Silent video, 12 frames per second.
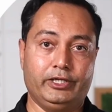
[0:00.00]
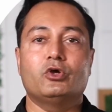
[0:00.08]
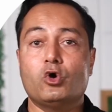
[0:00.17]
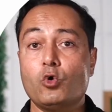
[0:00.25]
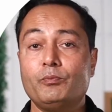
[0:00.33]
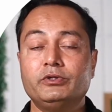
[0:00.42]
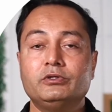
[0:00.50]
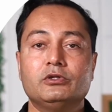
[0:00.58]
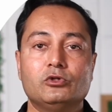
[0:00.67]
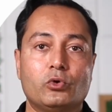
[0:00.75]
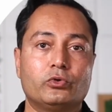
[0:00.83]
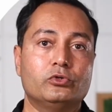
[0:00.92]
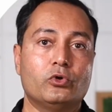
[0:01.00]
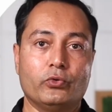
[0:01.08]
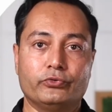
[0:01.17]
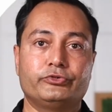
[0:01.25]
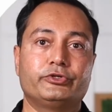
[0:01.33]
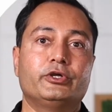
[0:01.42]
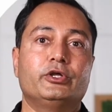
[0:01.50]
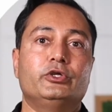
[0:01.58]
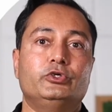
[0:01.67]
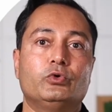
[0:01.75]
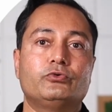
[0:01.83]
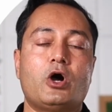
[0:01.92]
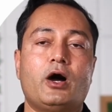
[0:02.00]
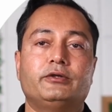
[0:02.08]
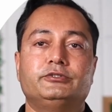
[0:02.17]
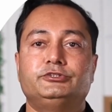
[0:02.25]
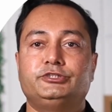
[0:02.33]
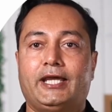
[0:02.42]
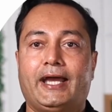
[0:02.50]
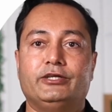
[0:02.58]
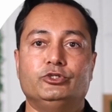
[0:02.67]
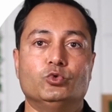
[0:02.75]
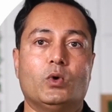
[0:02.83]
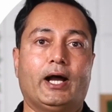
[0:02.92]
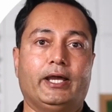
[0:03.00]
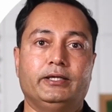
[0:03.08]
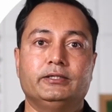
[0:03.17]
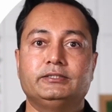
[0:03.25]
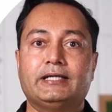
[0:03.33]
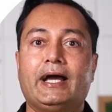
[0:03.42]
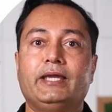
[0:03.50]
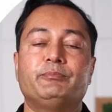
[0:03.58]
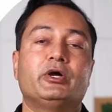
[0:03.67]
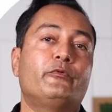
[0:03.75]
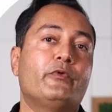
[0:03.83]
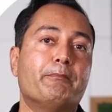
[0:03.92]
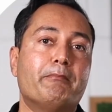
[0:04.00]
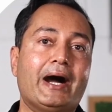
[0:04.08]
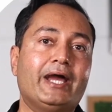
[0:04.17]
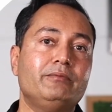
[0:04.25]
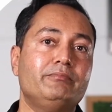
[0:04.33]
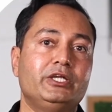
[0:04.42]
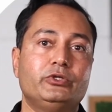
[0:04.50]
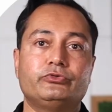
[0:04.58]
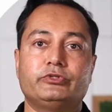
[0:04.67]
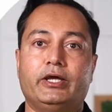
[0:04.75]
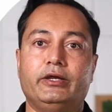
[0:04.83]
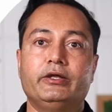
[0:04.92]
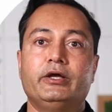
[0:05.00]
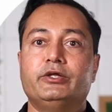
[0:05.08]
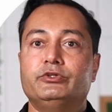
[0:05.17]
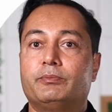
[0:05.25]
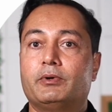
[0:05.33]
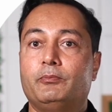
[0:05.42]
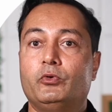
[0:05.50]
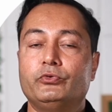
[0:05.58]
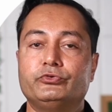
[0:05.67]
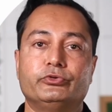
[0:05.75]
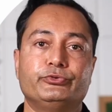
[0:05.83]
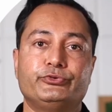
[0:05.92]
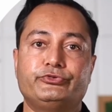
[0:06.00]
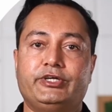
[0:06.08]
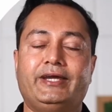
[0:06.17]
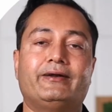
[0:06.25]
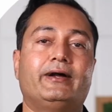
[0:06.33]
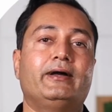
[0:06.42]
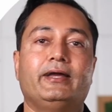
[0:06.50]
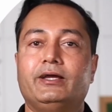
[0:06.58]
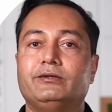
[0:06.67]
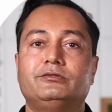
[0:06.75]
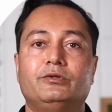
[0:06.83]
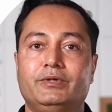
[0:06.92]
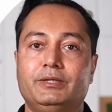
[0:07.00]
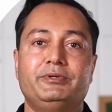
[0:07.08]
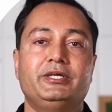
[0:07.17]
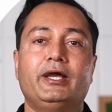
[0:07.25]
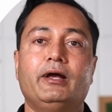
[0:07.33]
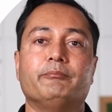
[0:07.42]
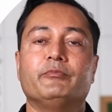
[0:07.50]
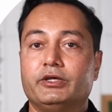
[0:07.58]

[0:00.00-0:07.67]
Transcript: Open localhost. You got chat UI. Type remind me to send the proposal to Sarah at 3 p.m.